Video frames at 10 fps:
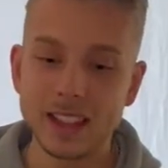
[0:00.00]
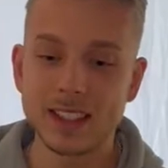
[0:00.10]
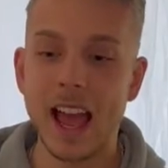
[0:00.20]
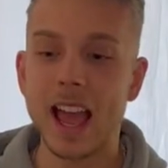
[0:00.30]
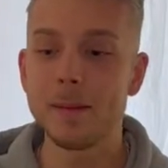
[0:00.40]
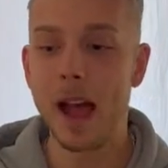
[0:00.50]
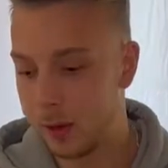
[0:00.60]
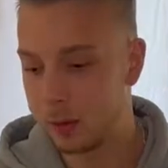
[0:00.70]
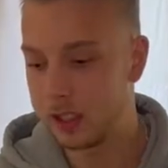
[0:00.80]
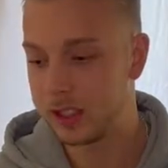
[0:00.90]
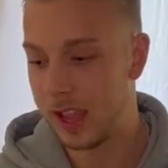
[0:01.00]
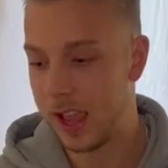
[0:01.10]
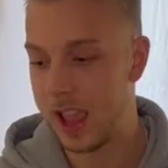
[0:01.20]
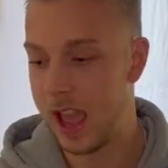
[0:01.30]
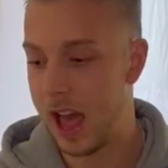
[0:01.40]
time I would
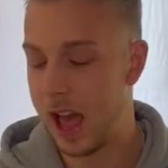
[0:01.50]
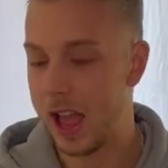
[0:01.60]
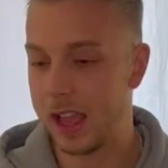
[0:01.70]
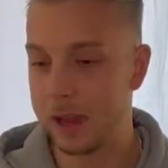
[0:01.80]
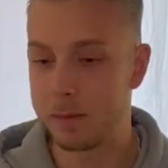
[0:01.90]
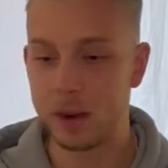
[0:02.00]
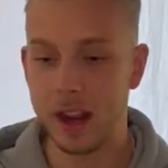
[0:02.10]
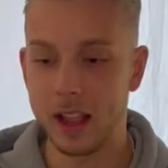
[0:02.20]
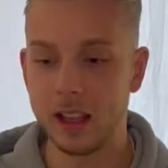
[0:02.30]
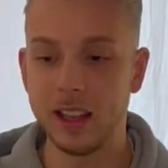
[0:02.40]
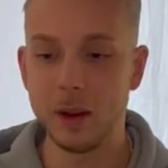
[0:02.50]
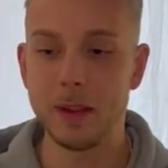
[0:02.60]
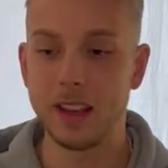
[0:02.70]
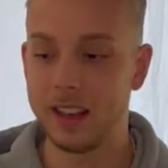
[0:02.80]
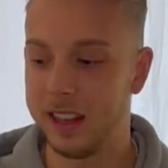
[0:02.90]
say I bring a little
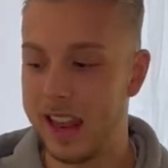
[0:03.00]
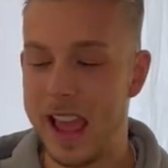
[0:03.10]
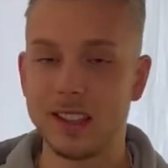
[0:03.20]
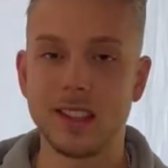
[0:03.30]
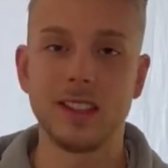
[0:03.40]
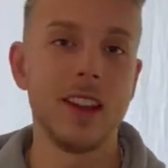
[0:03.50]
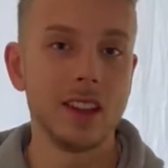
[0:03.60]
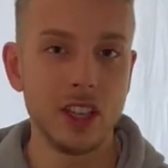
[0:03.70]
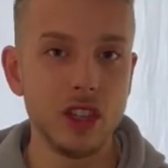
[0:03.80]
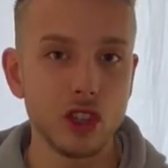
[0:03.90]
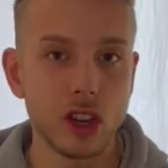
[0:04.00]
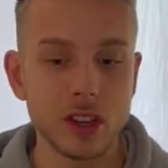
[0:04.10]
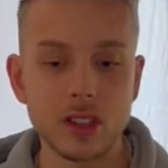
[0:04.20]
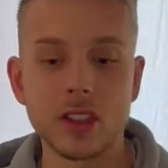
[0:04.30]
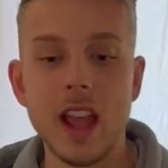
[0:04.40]
bit less
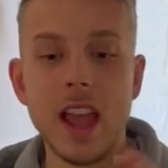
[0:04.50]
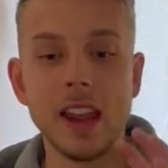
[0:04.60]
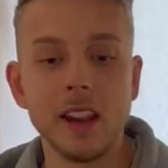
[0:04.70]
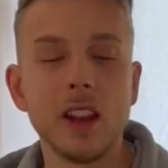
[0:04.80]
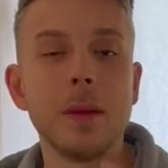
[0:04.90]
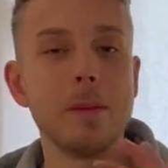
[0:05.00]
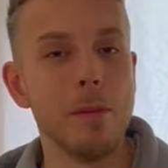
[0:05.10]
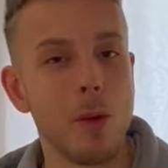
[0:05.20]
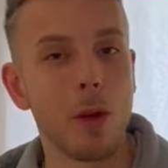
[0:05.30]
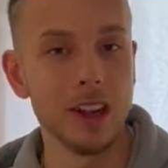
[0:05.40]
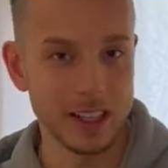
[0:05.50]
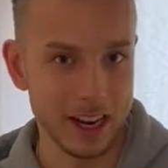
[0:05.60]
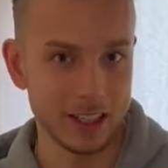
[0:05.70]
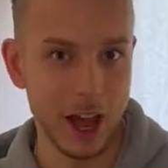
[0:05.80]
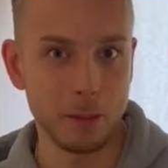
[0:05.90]
t-shirts and a little bit more
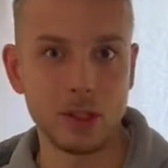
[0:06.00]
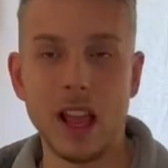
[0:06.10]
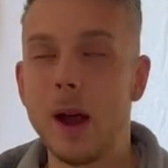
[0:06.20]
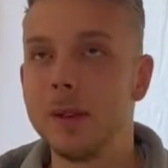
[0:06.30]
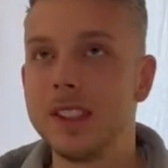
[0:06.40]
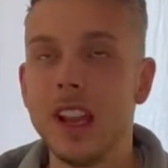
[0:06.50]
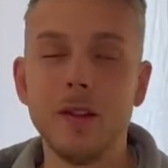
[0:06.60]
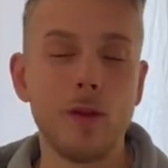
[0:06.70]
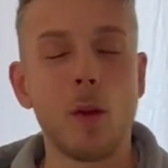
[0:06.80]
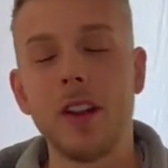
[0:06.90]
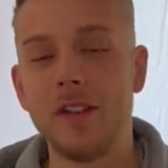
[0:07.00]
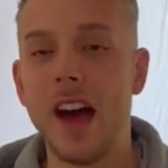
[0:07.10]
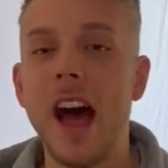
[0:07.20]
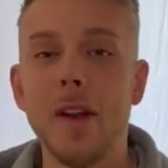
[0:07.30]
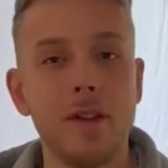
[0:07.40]
tank tops. I would say 4 to
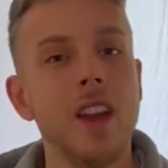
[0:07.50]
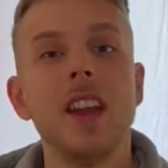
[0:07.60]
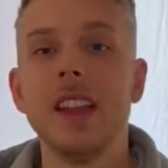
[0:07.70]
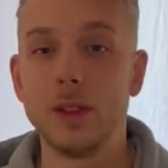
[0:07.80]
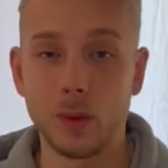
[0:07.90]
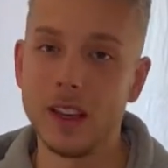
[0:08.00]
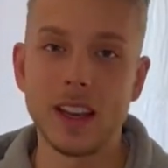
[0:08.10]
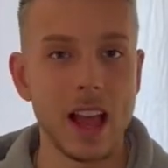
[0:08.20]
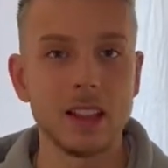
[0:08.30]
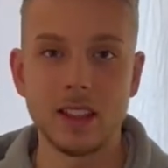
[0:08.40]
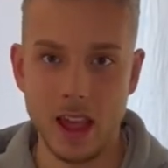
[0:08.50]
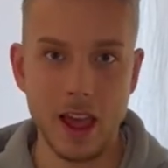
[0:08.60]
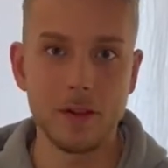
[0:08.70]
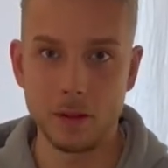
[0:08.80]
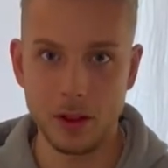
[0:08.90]
5 is really nice to
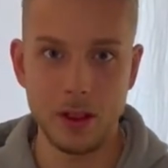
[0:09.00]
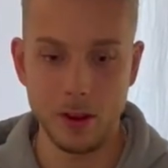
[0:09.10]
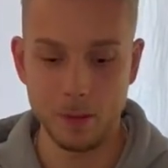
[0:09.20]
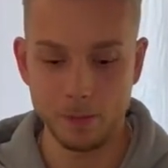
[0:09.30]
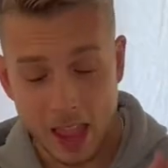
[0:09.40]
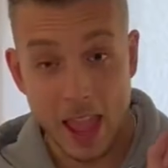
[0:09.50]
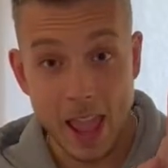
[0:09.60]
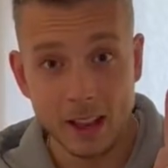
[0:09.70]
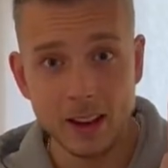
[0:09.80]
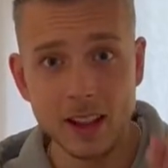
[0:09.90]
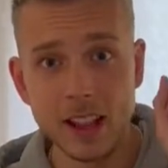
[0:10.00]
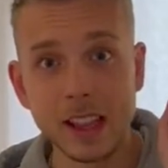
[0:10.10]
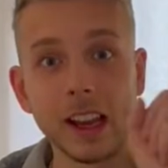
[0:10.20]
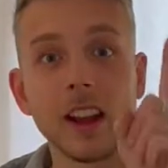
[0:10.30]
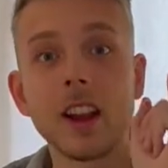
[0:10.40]
have with you. And
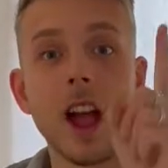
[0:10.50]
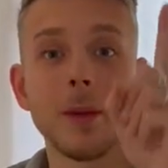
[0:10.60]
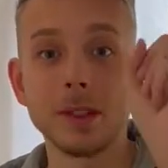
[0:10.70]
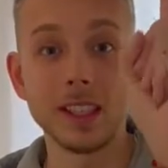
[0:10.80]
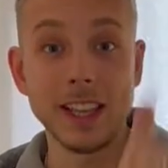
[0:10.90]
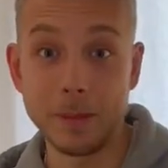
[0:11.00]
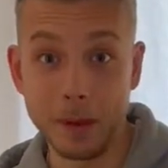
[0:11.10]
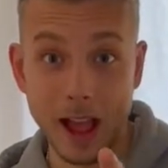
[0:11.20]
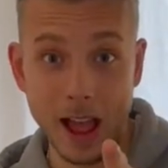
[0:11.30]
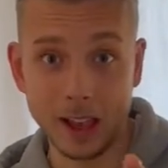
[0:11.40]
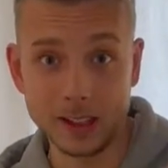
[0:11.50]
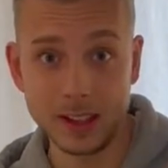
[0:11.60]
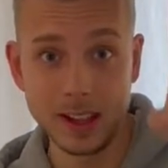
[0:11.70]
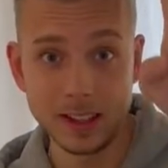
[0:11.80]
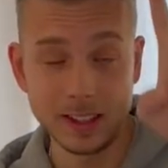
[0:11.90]
here comes a tip,
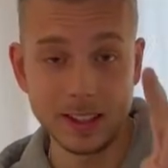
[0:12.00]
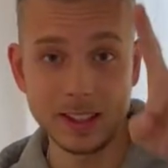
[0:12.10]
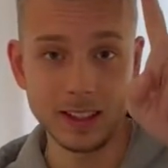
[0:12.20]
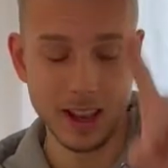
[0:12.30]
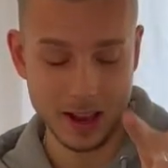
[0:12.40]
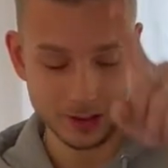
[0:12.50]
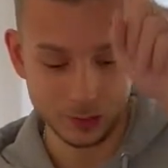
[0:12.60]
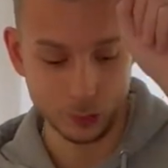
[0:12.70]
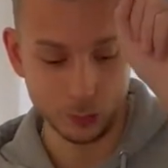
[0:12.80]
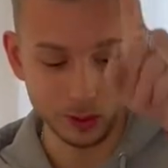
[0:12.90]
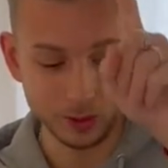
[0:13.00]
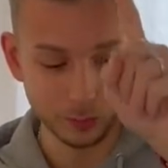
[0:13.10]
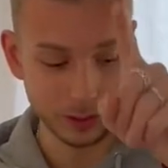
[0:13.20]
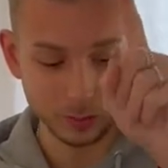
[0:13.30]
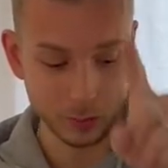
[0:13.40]
guys. this is
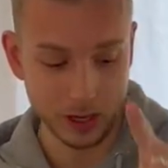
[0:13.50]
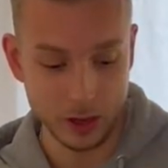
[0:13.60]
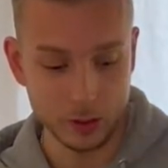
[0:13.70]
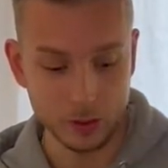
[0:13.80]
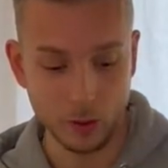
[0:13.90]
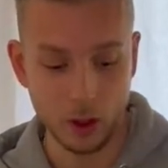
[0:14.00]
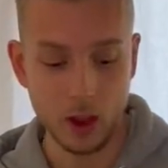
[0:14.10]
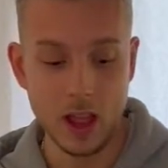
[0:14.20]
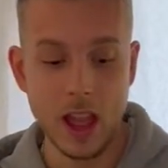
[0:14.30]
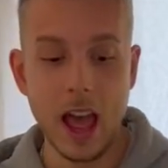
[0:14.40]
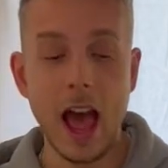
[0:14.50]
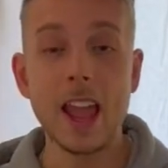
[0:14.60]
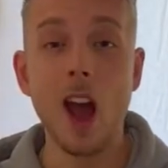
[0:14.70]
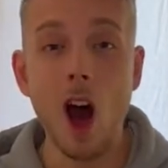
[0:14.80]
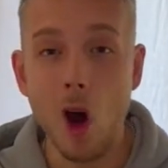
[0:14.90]
really useful.
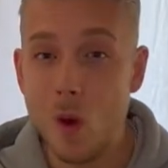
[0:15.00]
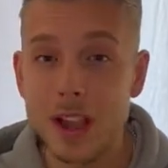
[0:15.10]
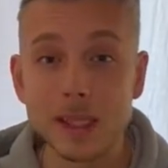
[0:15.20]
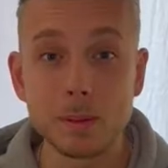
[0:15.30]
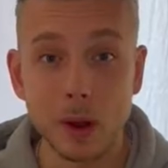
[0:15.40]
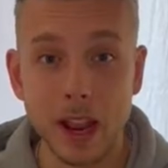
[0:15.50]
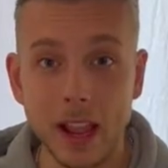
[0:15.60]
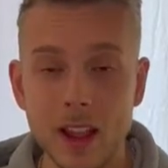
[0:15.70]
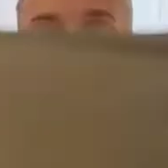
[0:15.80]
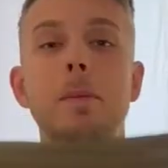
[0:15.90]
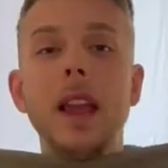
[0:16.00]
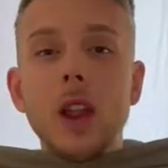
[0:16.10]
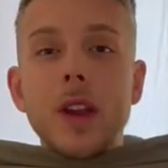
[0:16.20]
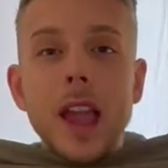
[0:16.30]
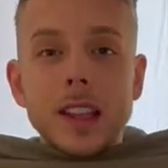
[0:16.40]
I always bring a
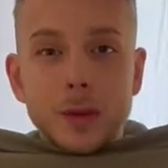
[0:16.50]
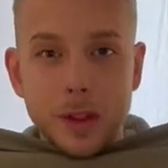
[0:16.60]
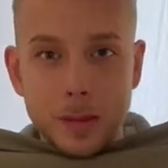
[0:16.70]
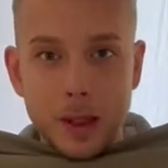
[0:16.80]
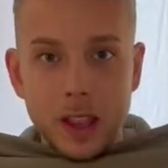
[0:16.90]
pillowcase with me.